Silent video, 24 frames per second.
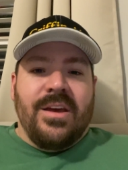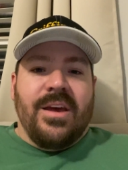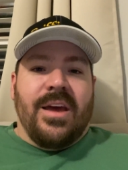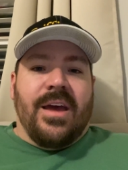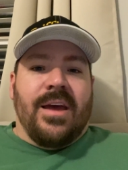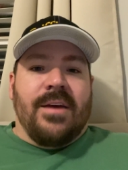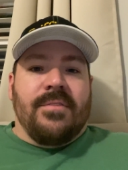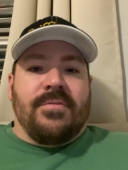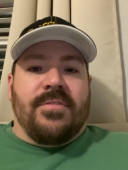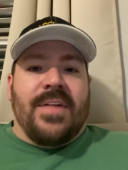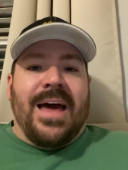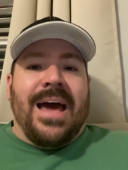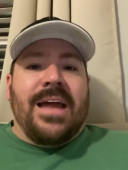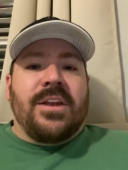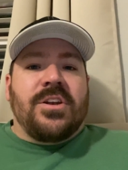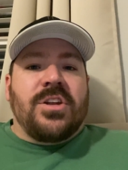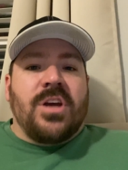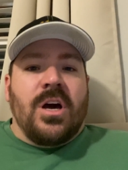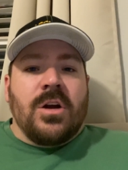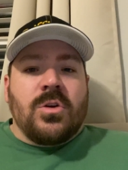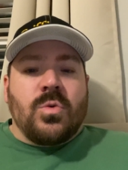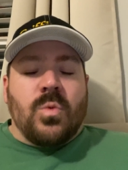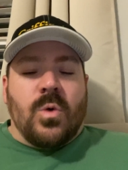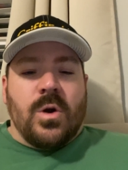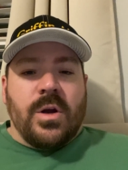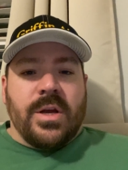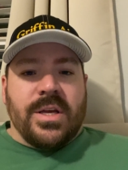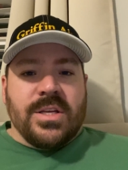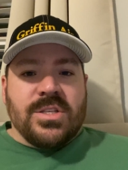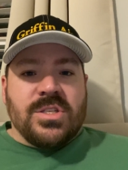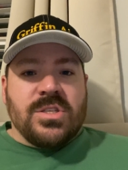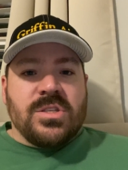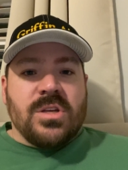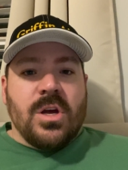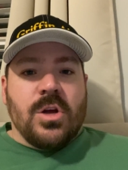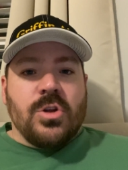If that ductwork
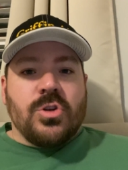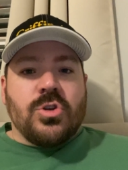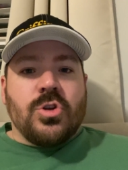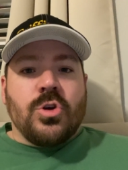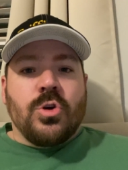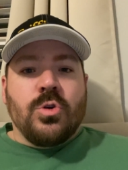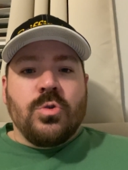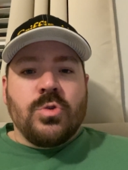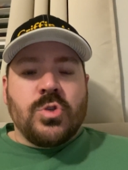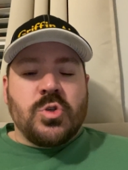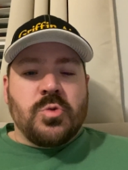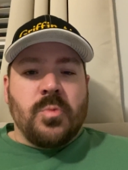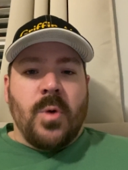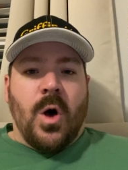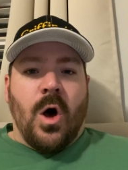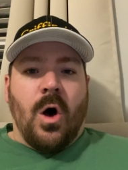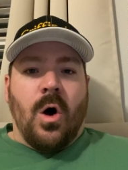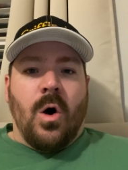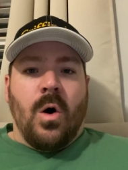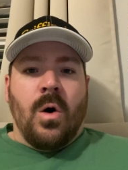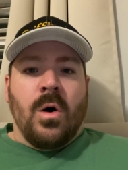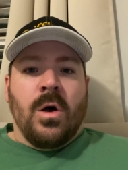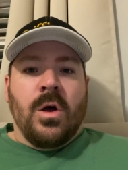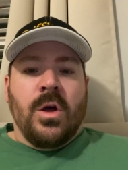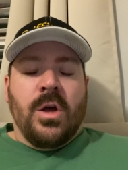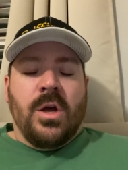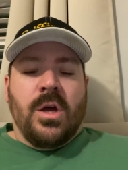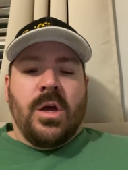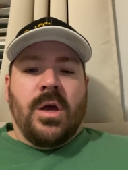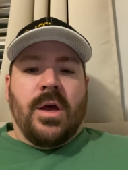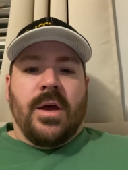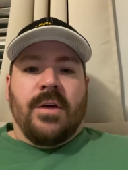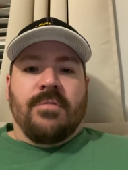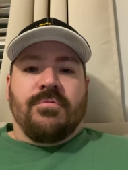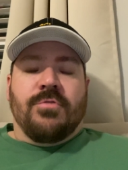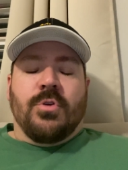is too small,
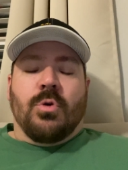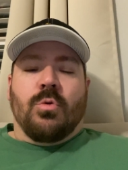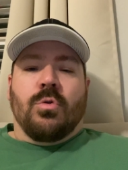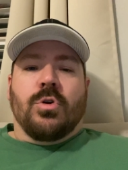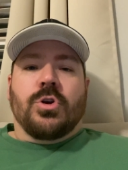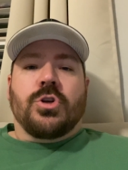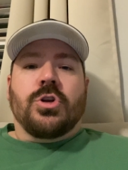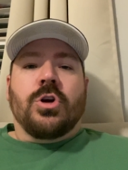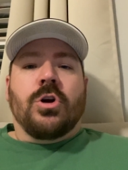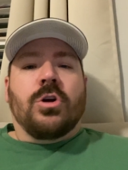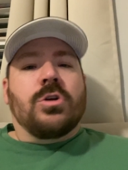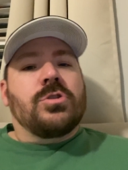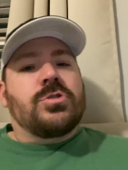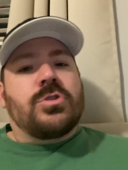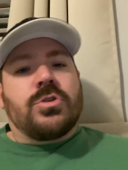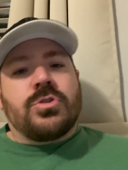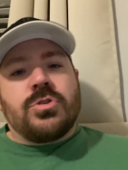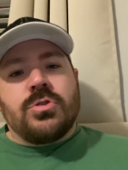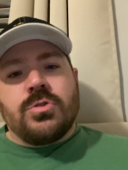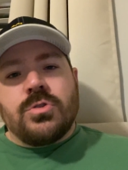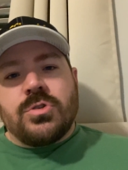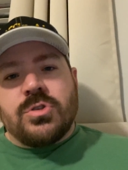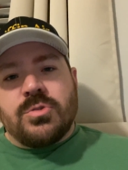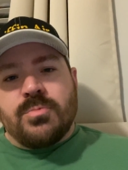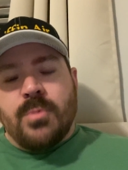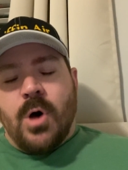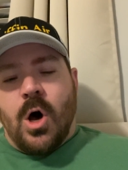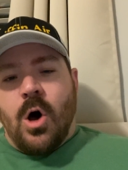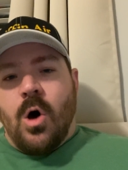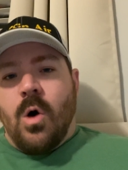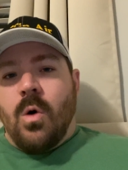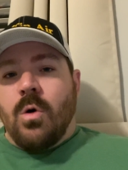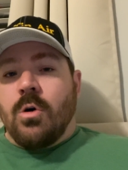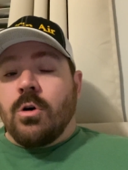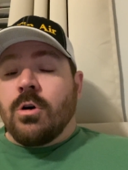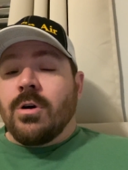if the returns are too
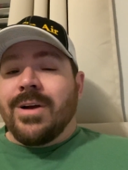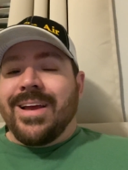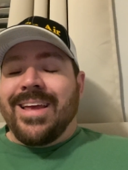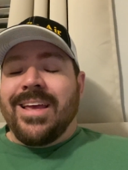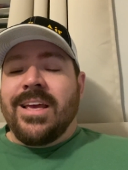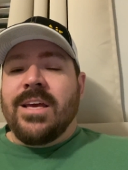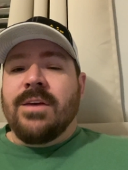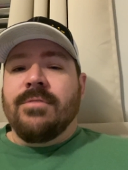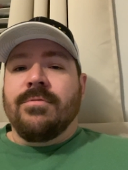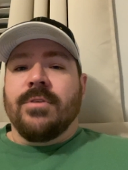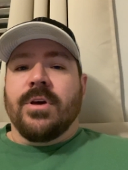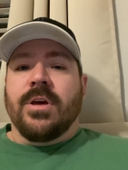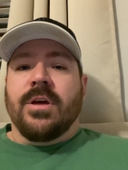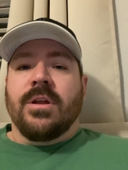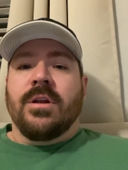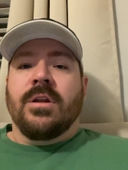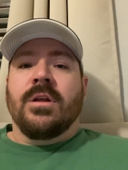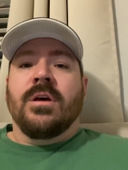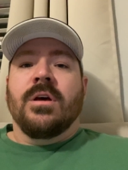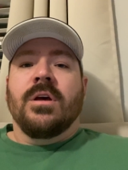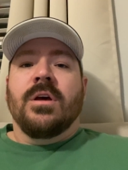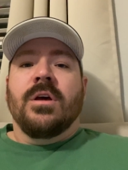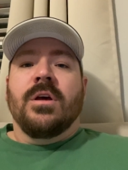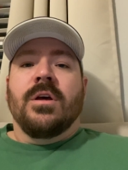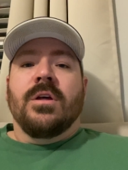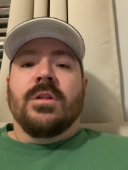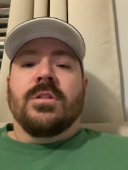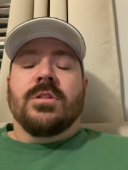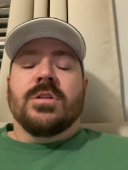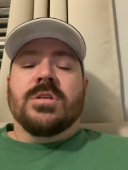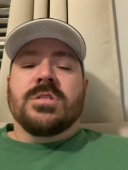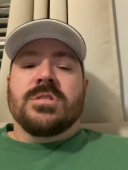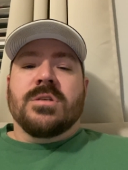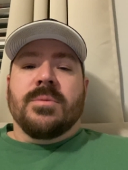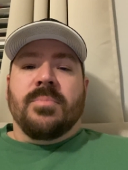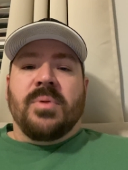small, or even
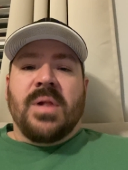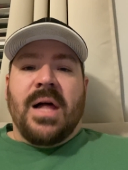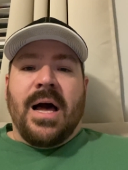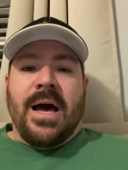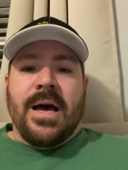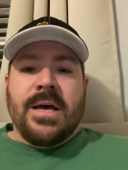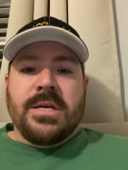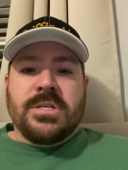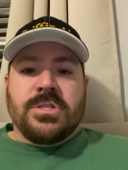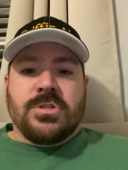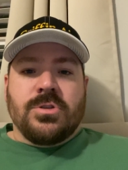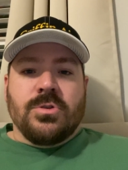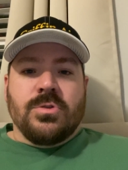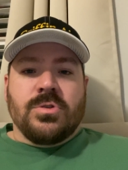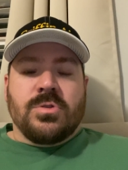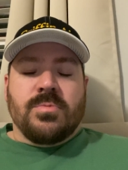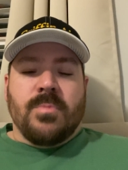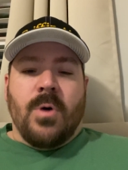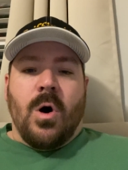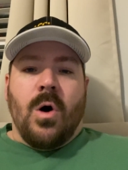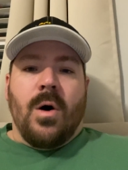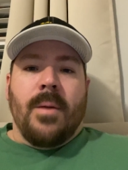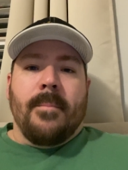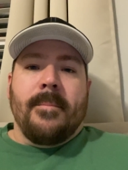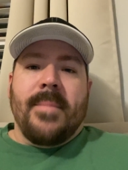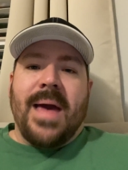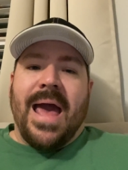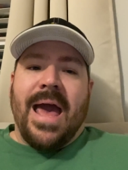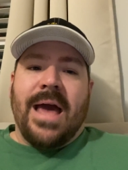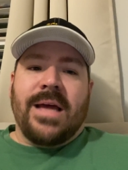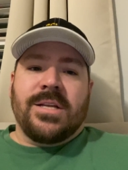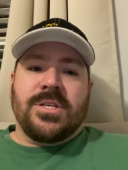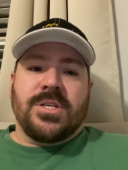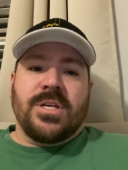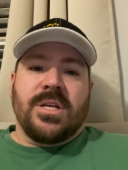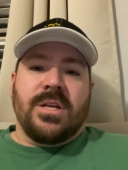the supply is too small,
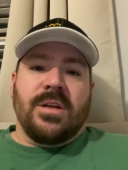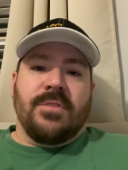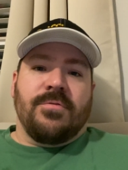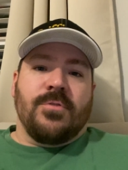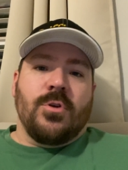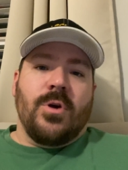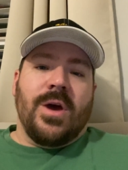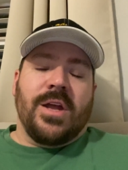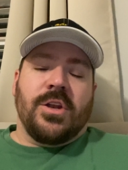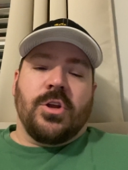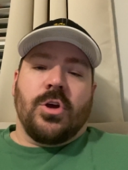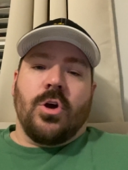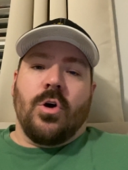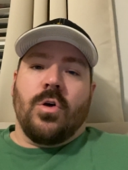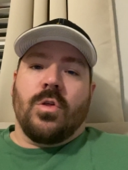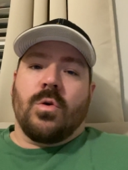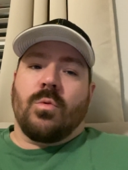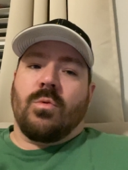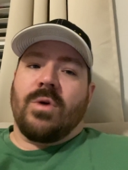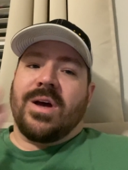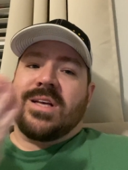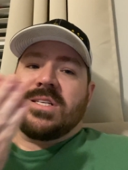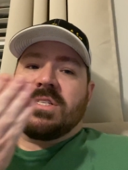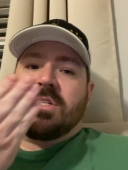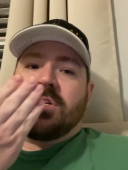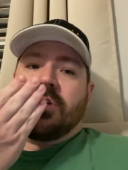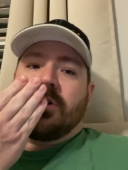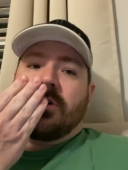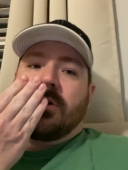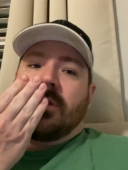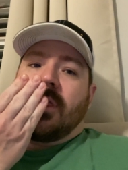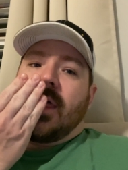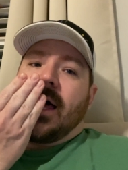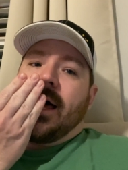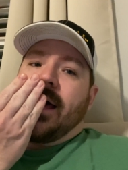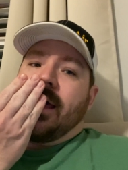imagine if you had to go the rest of
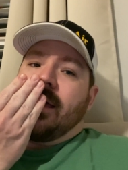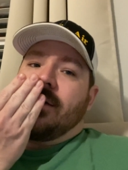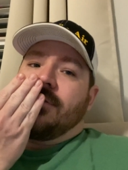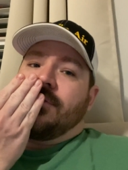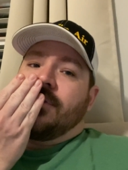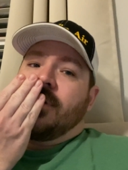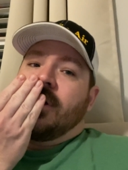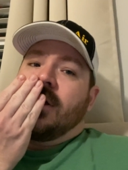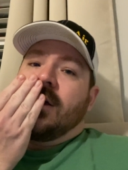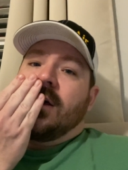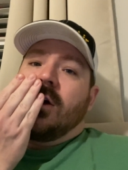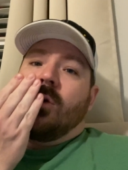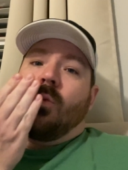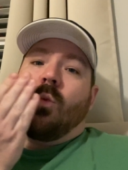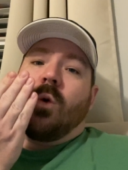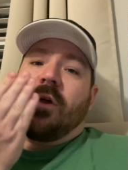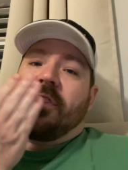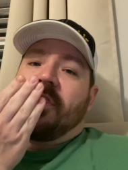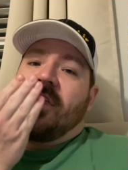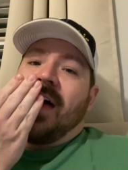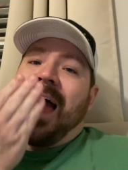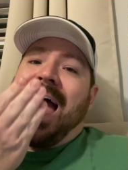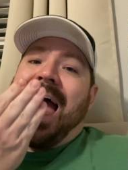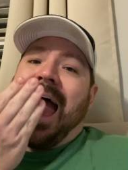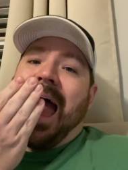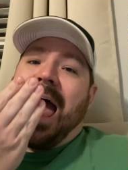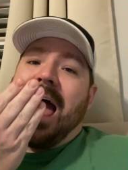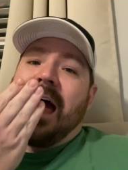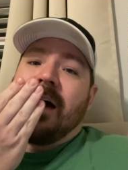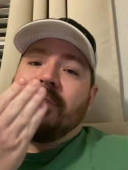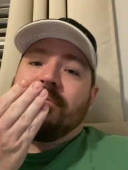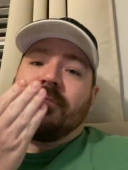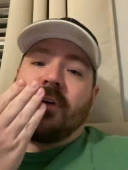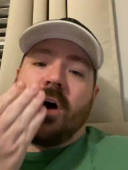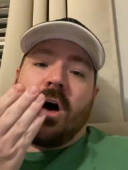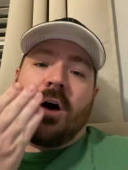your life with
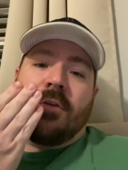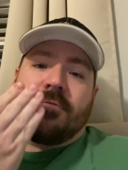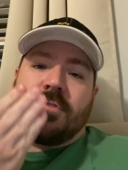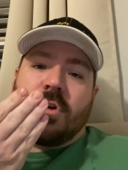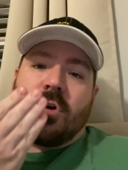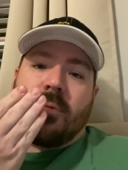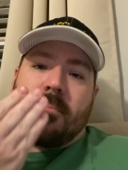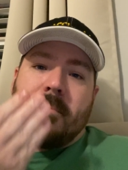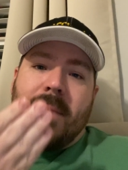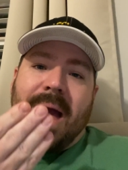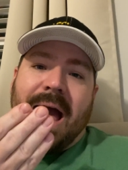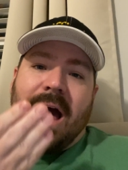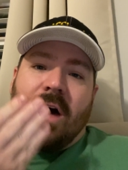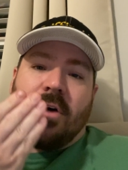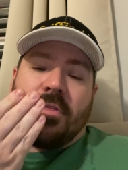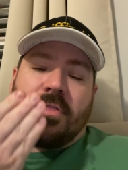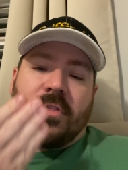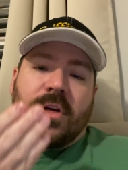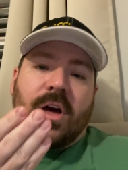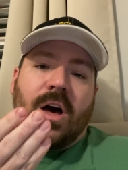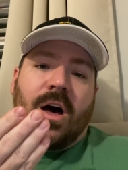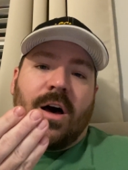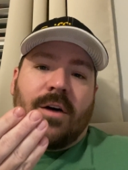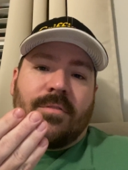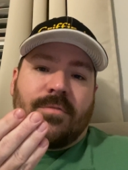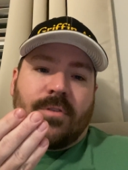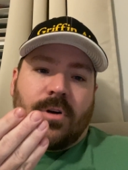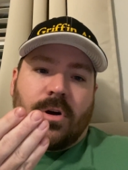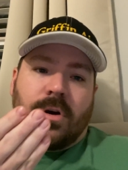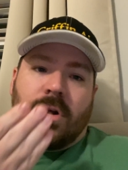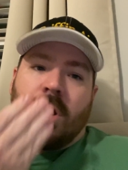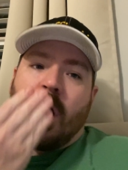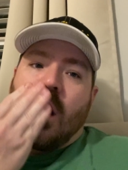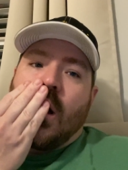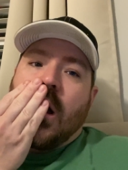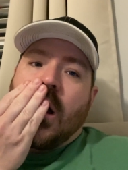half of your mouth covered